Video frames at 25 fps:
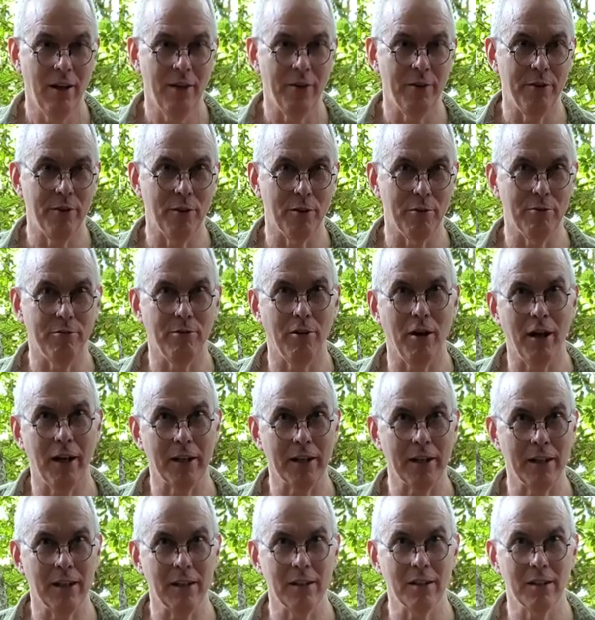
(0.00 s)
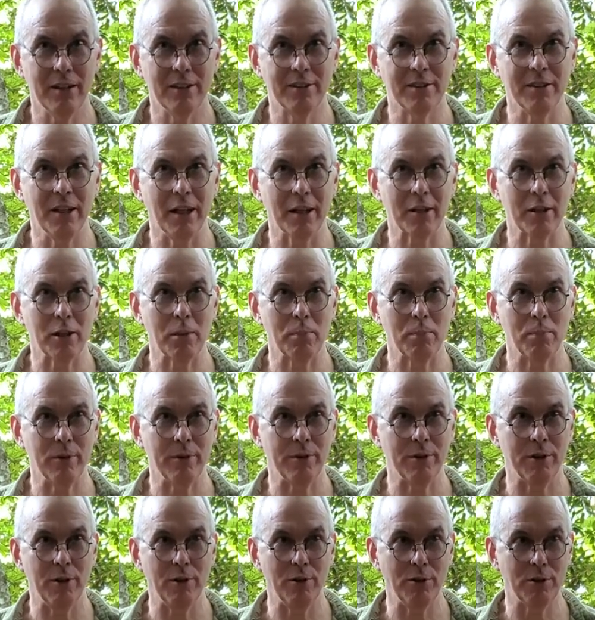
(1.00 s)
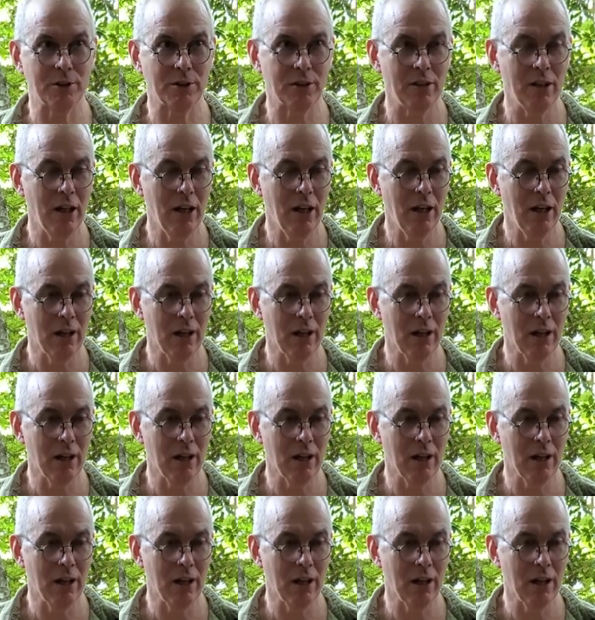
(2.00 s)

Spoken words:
nirvana, it's not going to produce